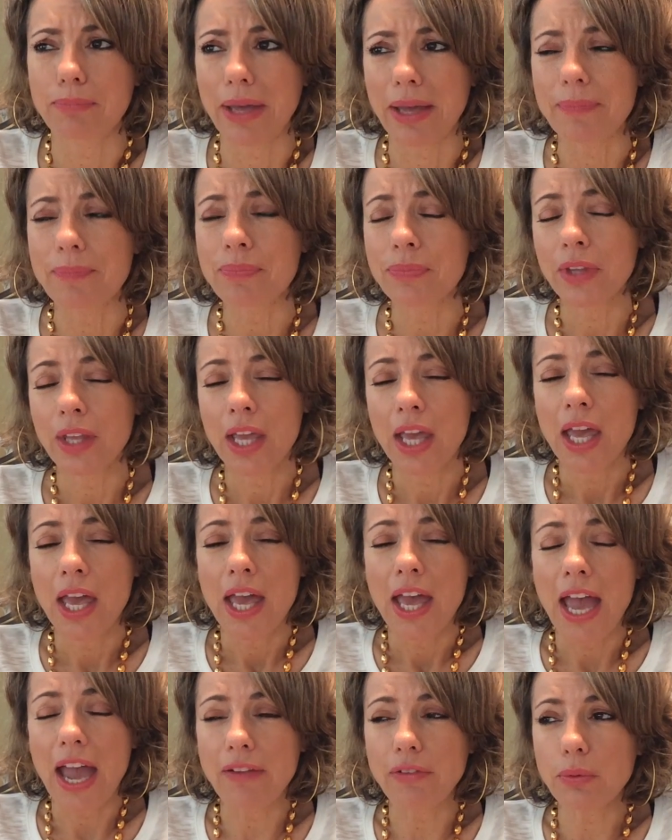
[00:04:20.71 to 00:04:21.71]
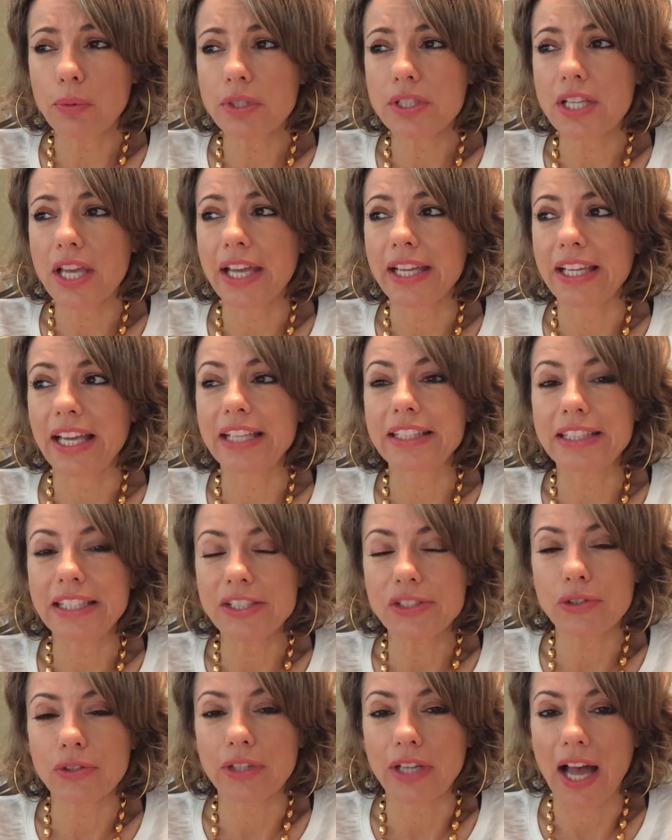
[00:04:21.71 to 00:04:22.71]
But everyone's like, and
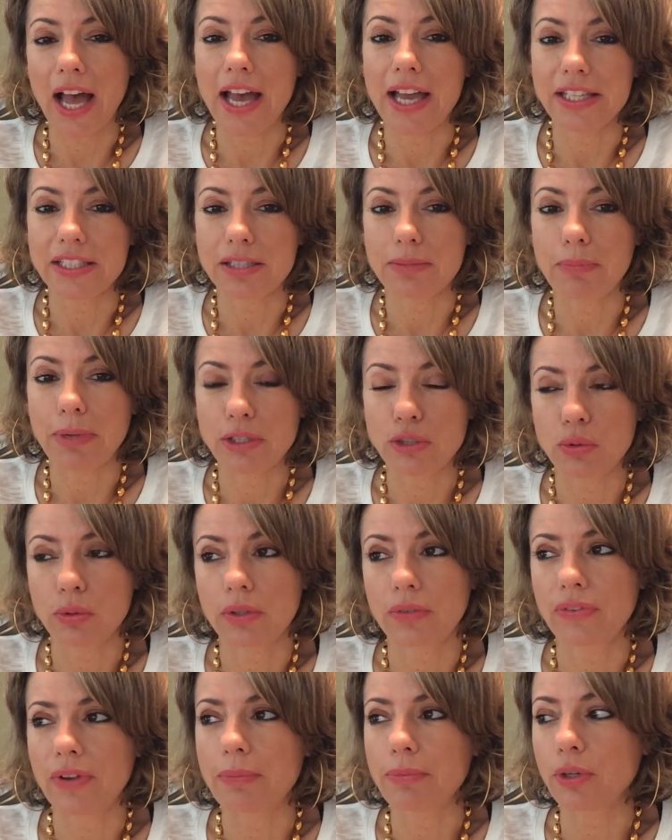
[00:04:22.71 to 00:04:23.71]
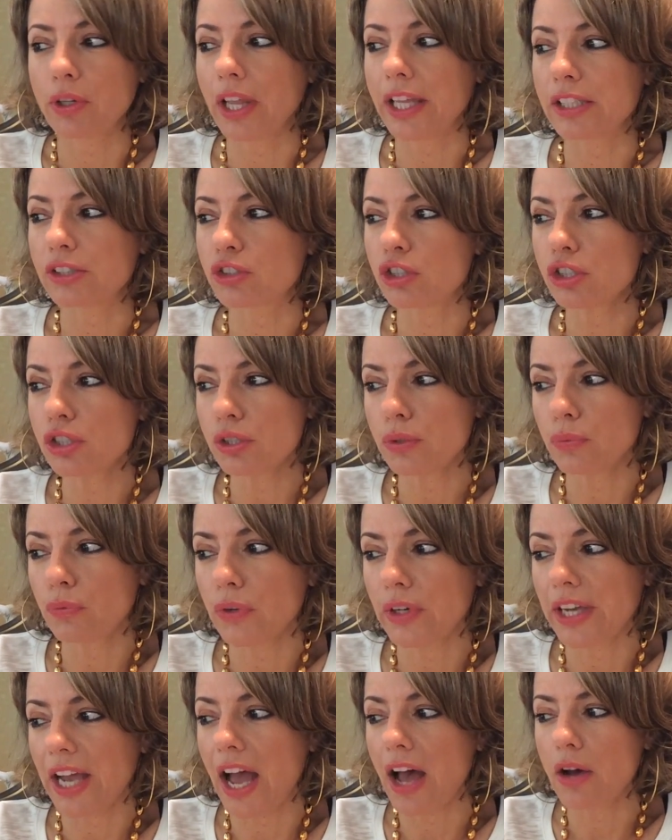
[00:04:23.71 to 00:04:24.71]
these are guys, my Twitter fam, they're like, didn't you
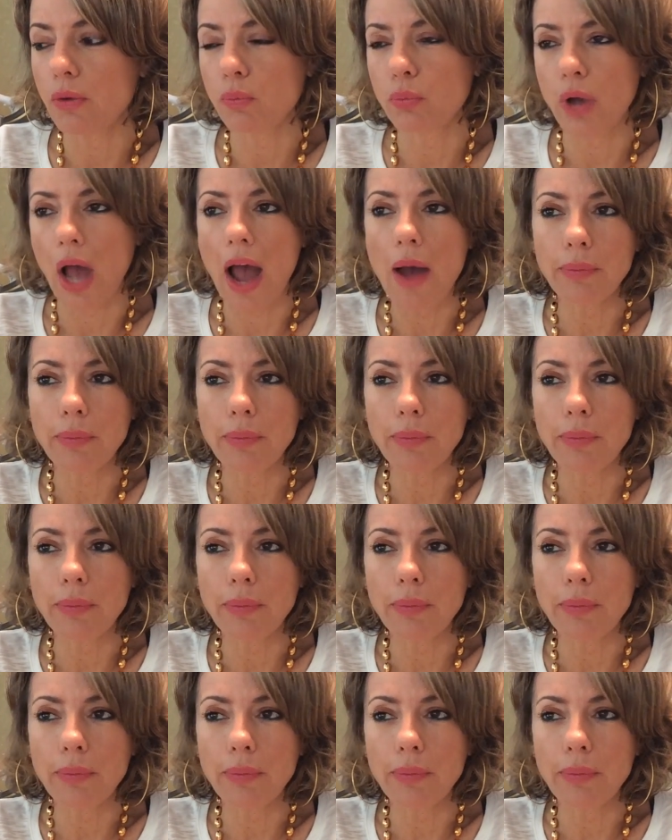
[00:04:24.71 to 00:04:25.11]
freak out?